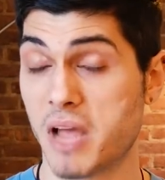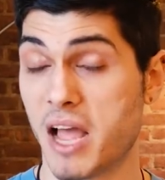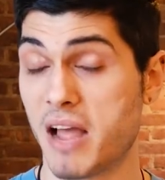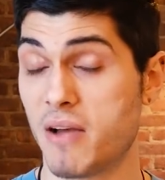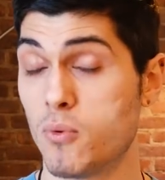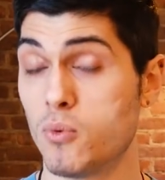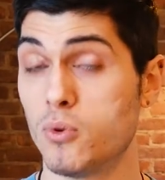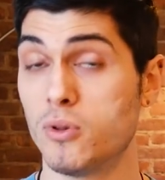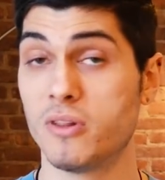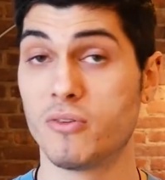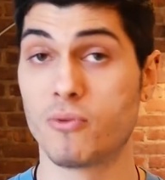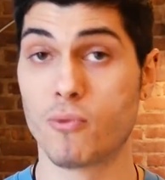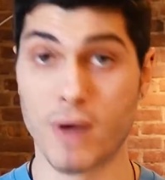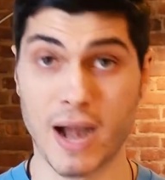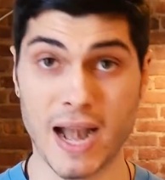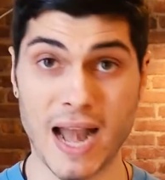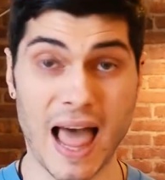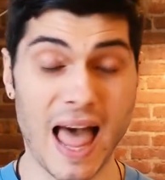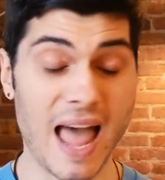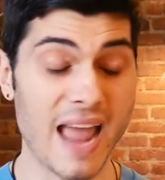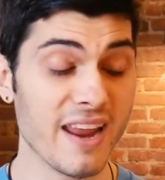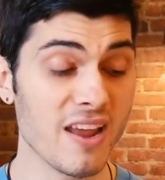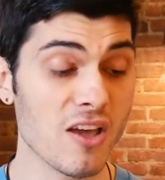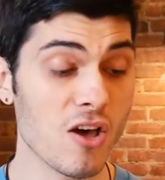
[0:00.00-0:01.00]
I will
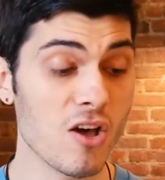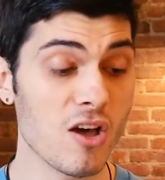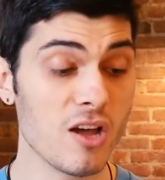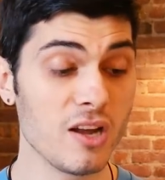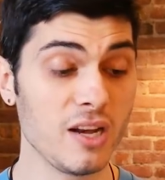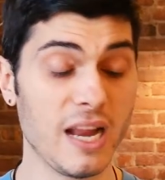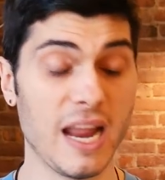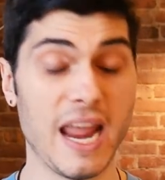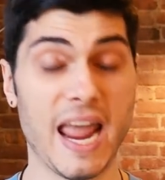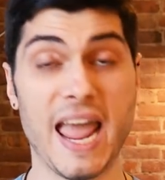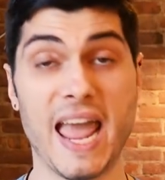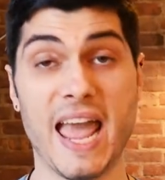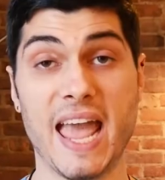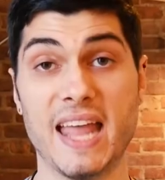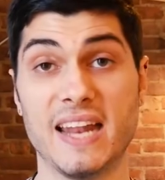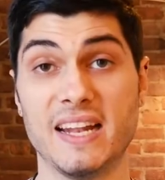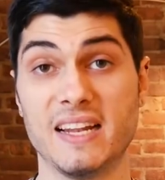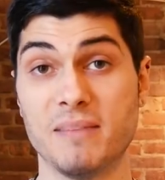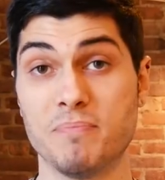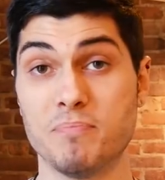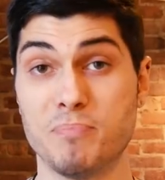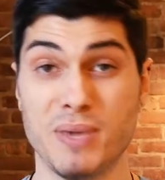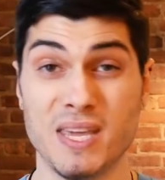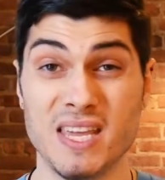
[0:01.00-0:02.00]
rely on,
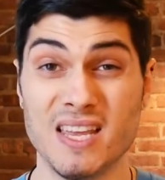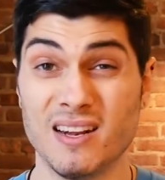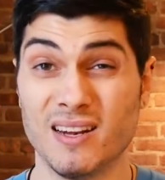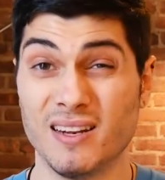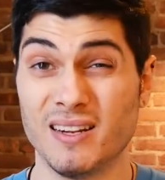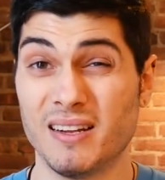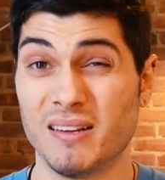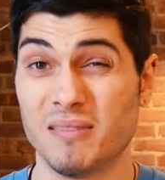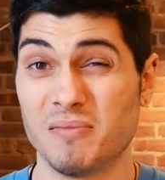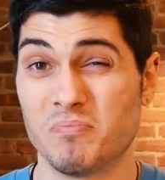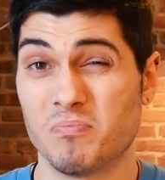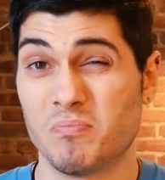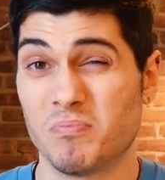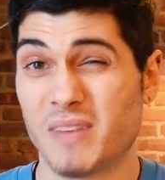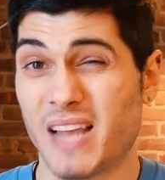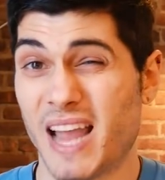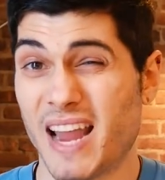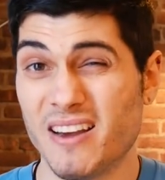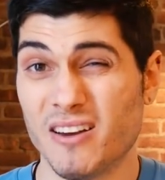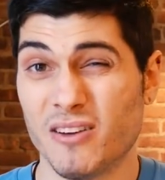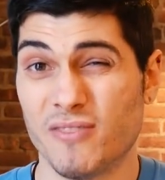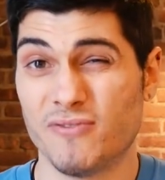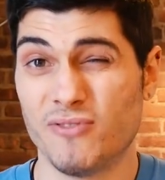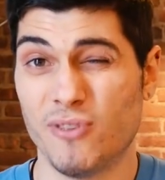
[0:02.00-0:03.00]
and being
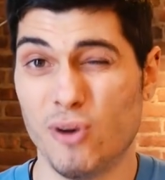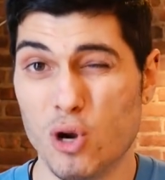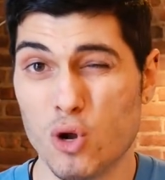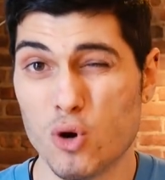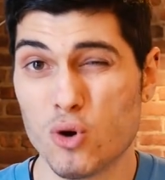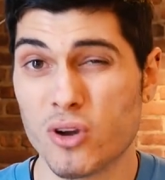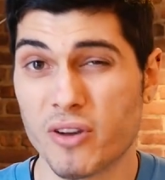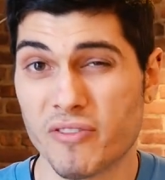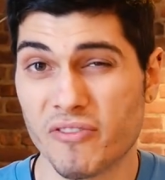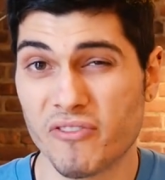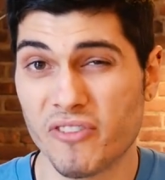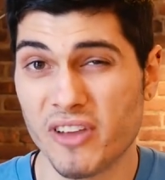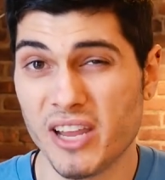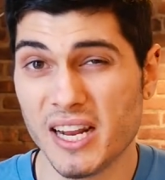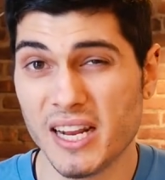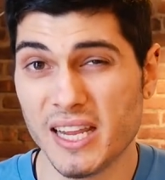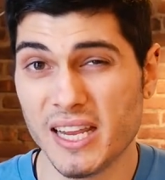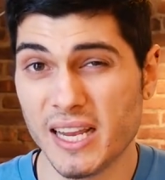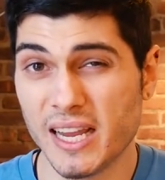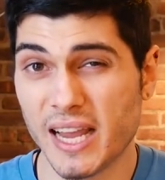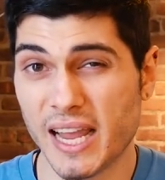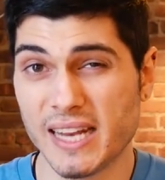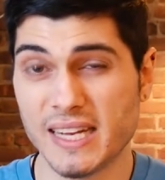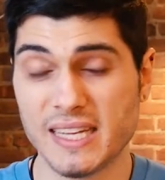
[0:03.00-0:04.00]
kind of look
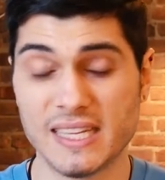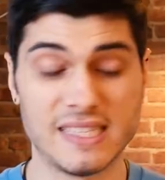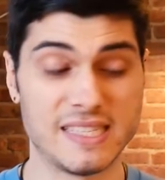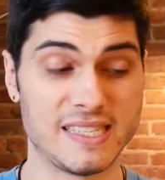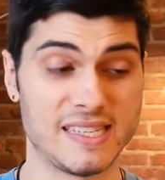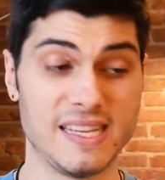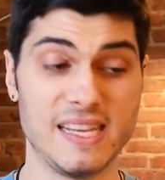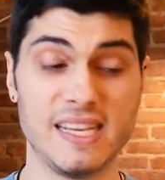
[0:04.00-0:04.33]
feeling and that's